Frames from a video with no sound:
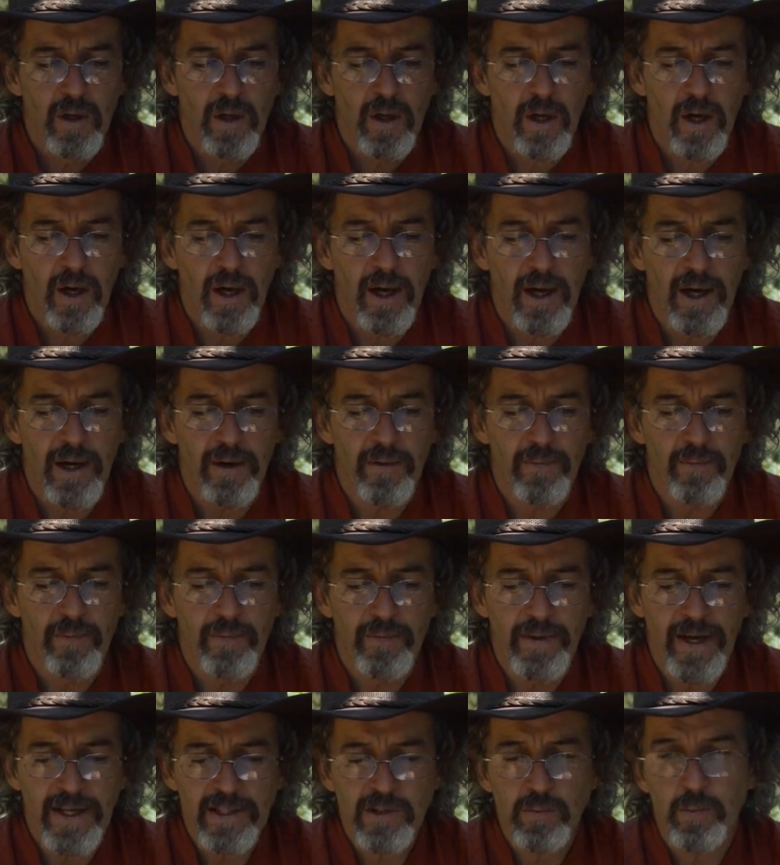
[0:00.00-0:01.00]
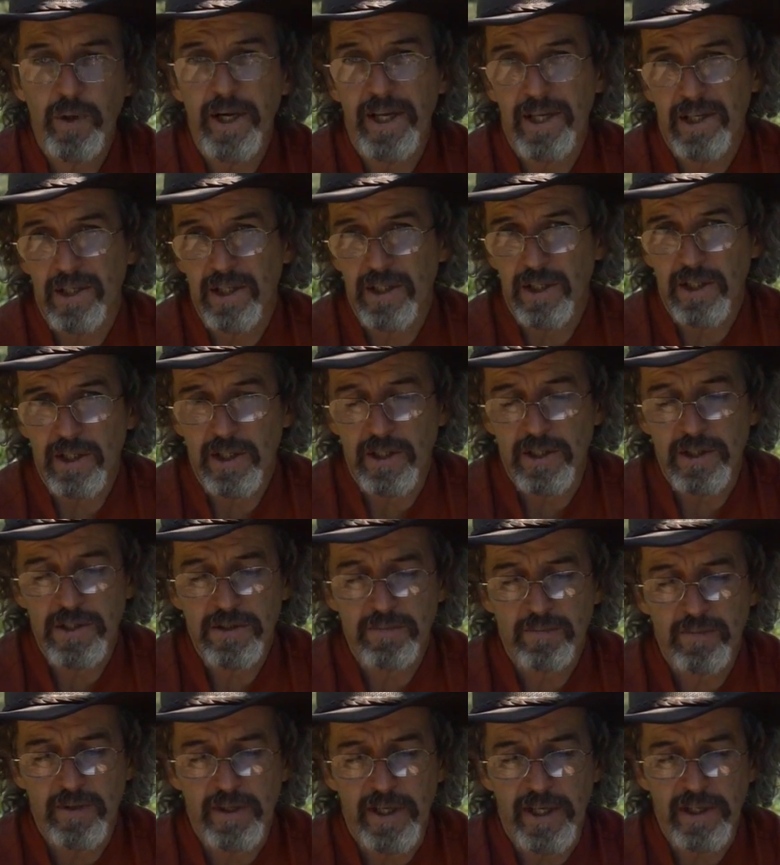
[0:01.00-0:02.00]
That's where you're going
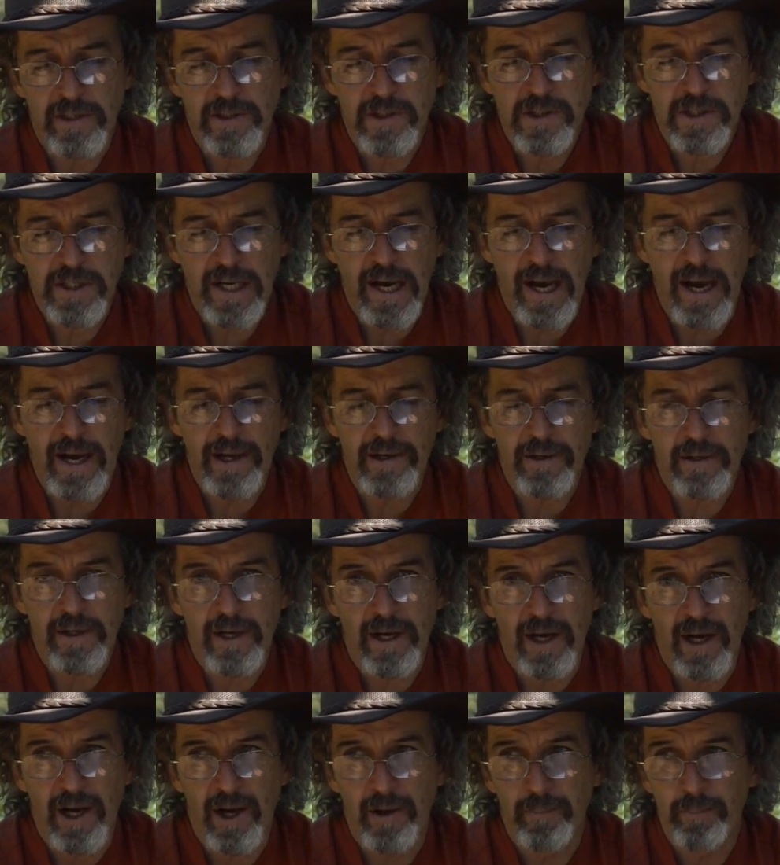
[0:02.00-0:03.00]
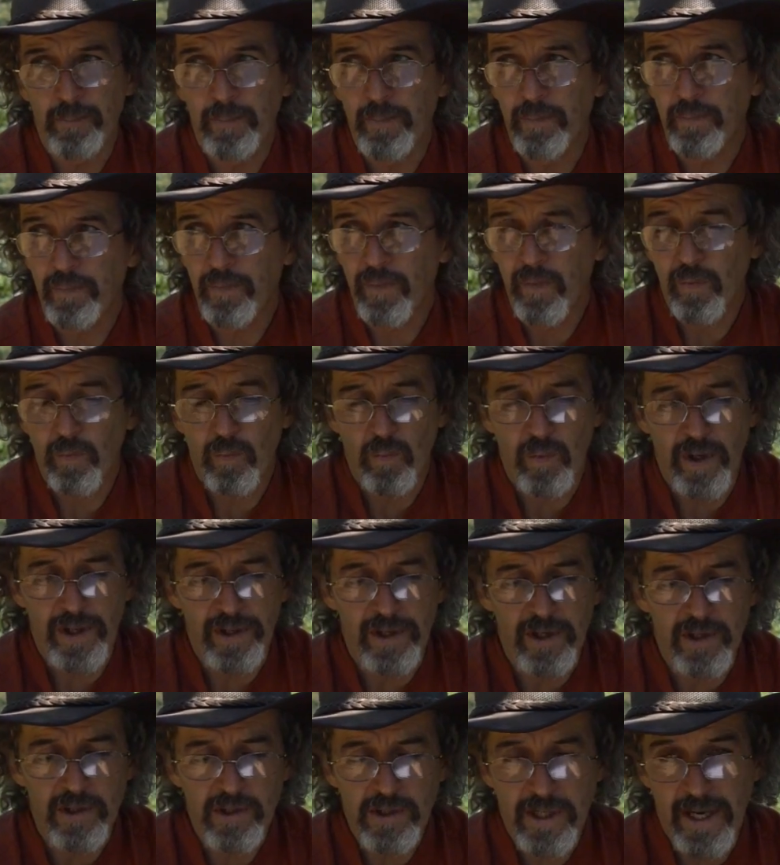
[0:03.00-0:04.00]
to need to start,
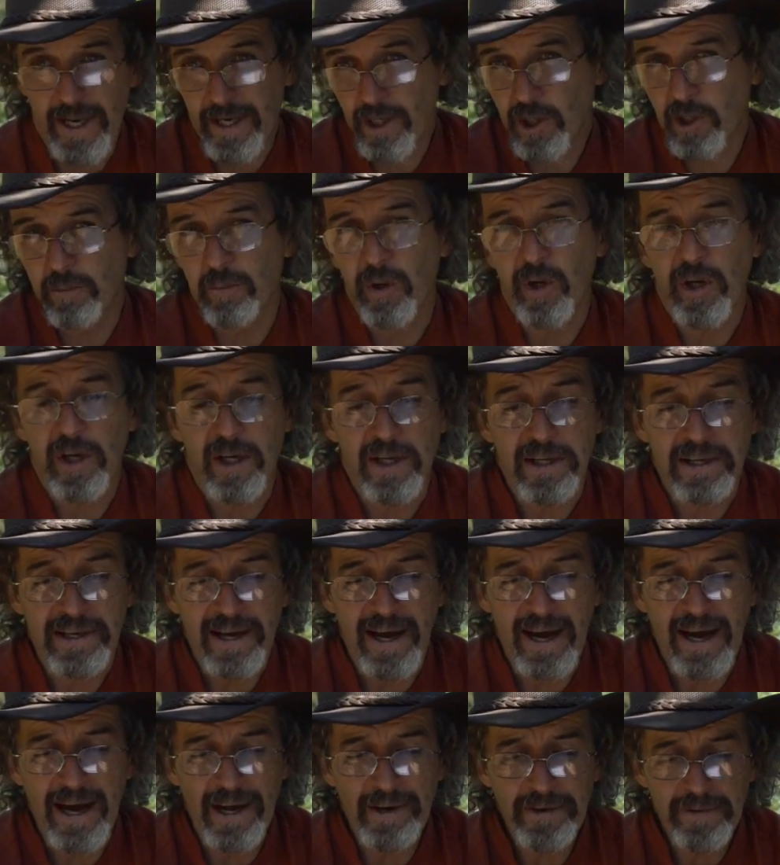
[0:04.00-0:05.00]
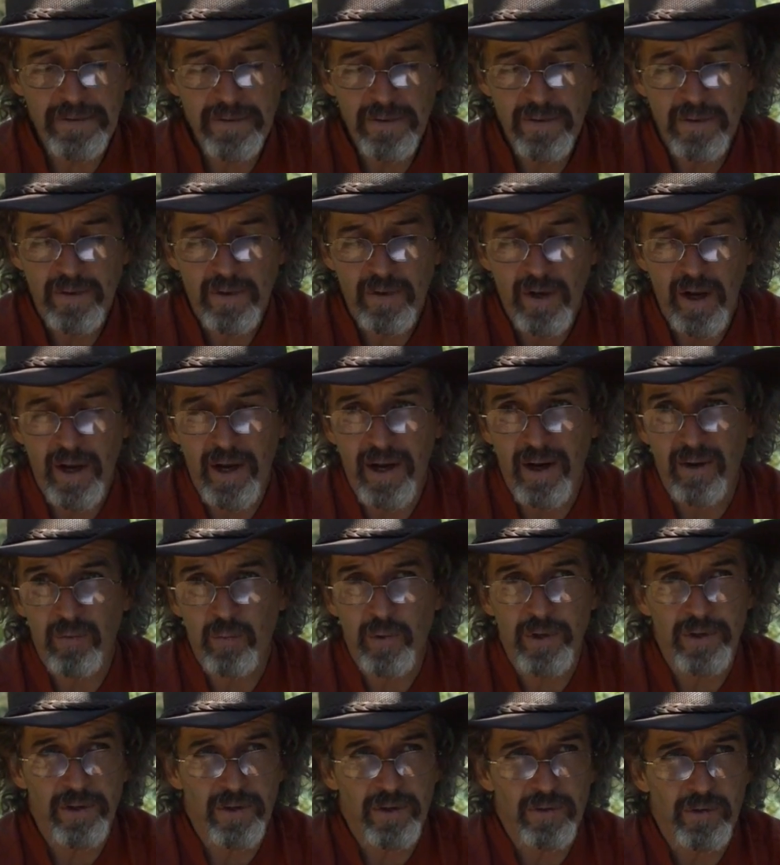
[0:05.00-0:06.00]
whether you start a community garden
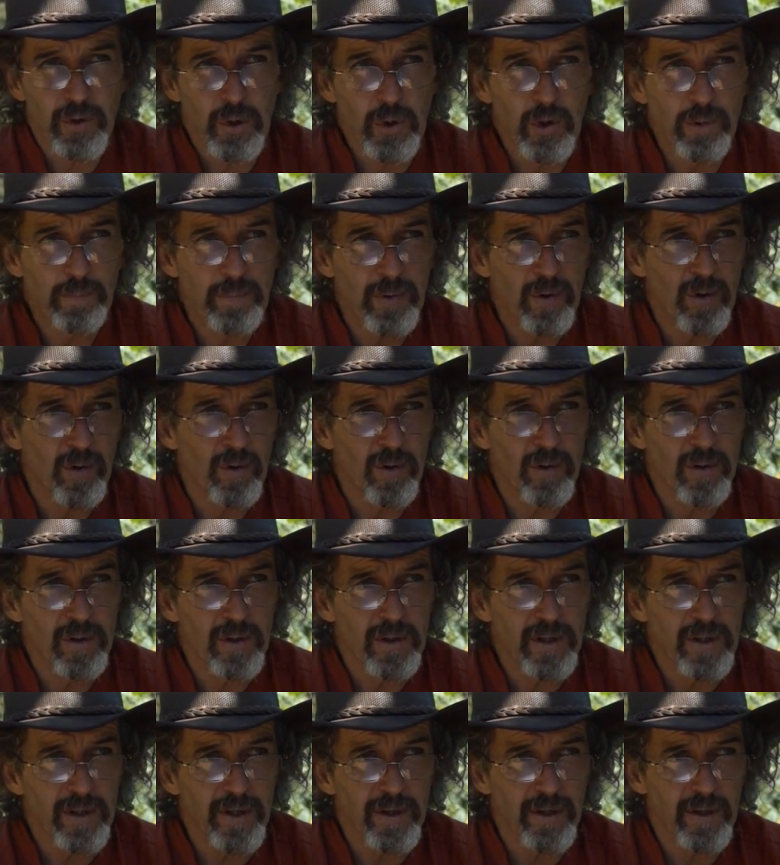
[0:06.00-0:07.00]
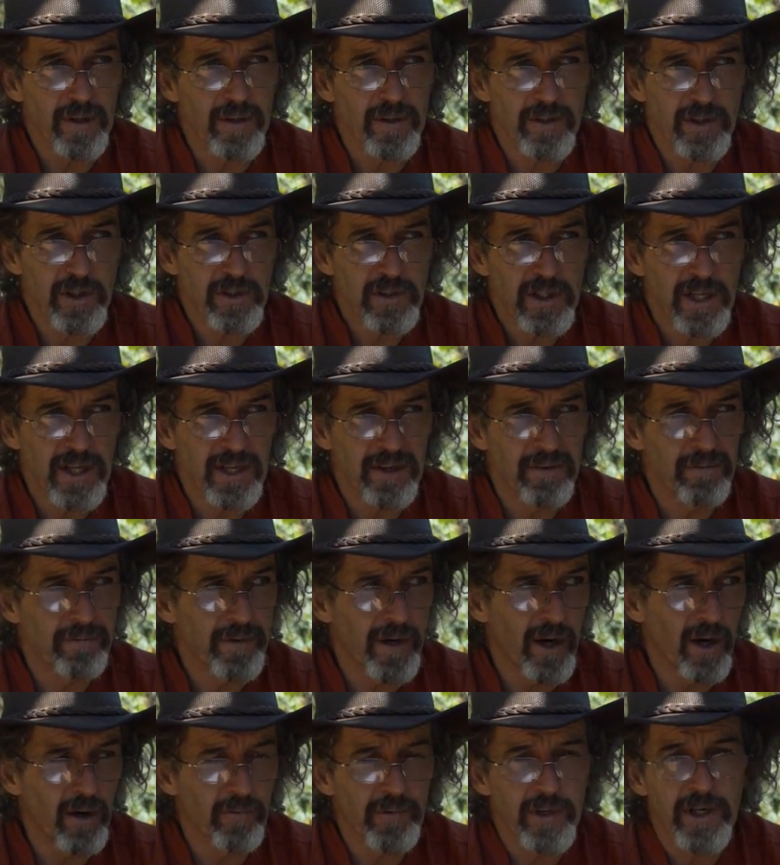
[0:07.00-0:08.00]
with a group or just get
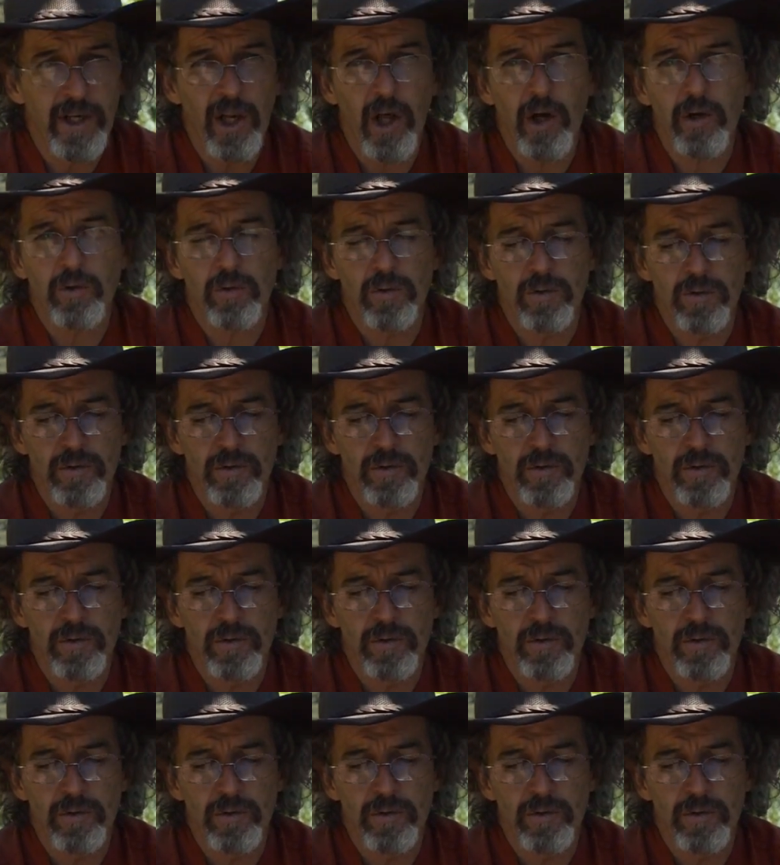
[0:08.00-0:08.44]
involved in local